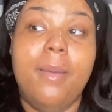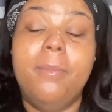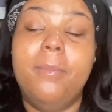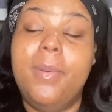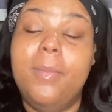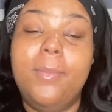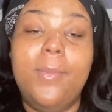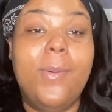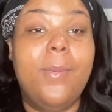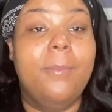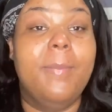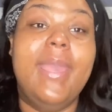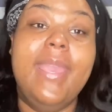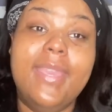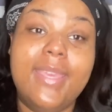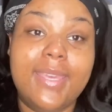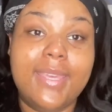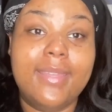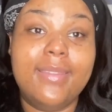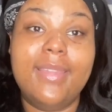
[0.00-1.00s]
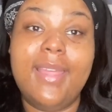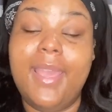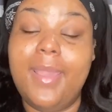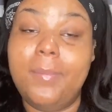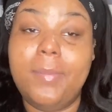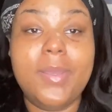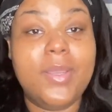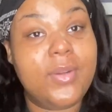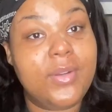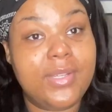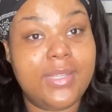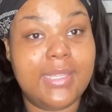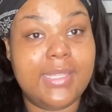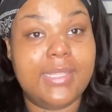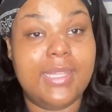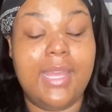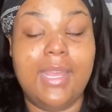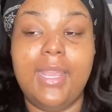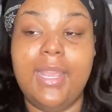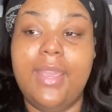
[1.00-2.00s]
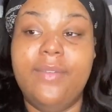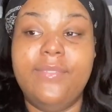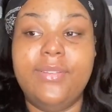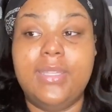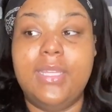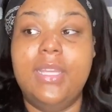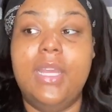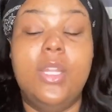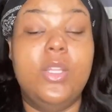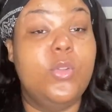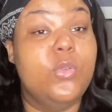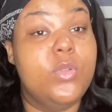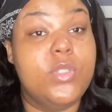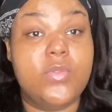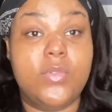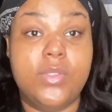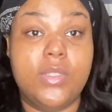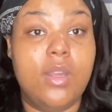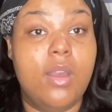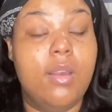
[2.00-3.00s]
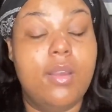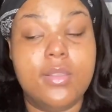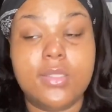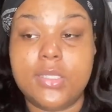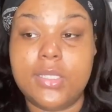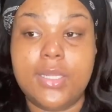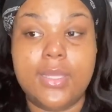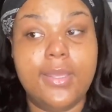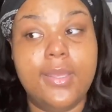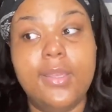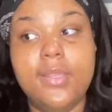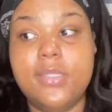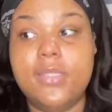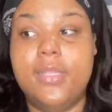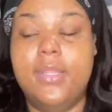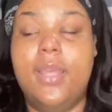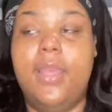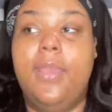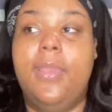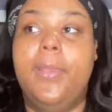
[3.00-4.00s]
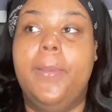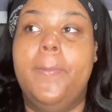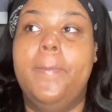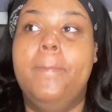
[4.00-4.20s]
gonna make it. Like, period. Like, everything I do is for y'all, because it is. Like,